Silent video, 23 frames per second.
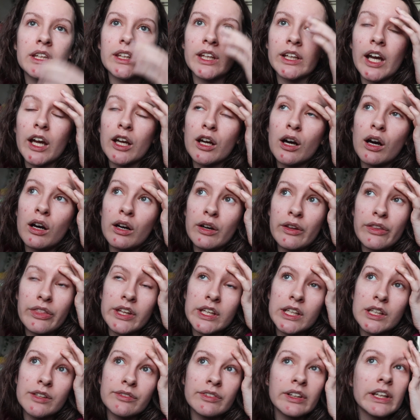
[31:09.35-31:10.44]
Like I can't
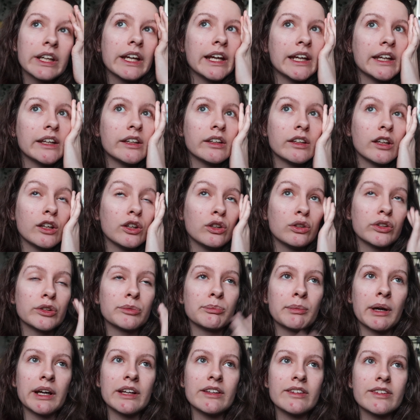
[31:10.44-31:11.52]
think of it in a good
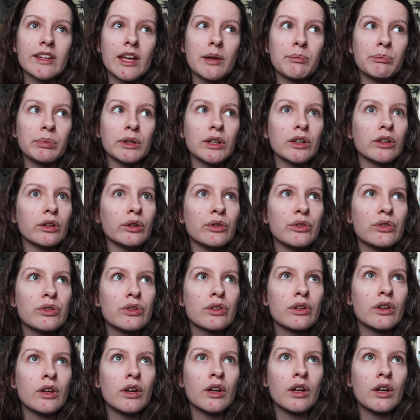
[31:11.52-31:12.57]
mindset because